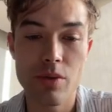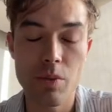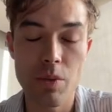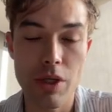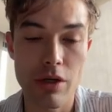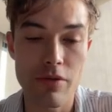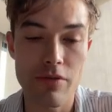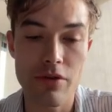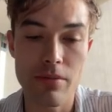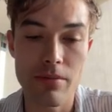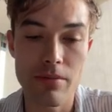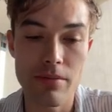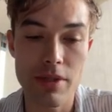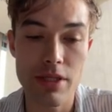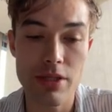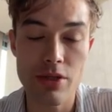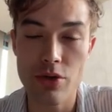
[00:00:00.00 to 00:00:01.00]
we got
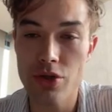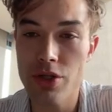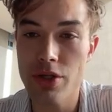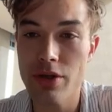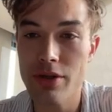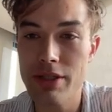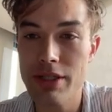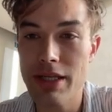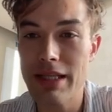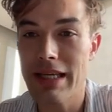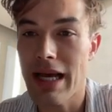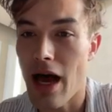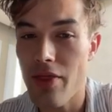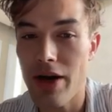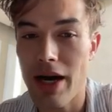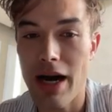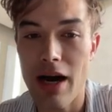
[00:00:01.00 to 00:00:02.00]
from the social content, the
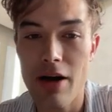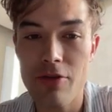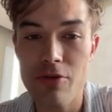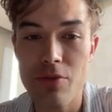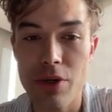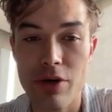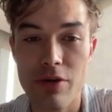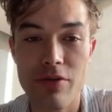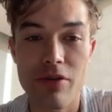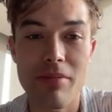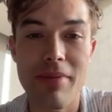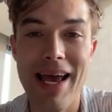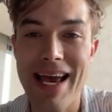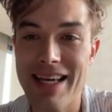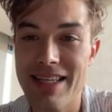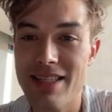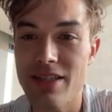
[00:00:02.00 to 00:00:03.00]
other half we got from
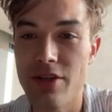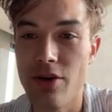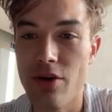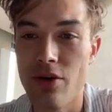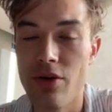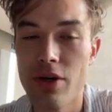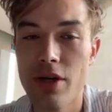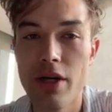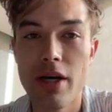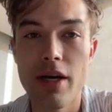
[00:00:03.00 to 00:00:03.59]
SEO.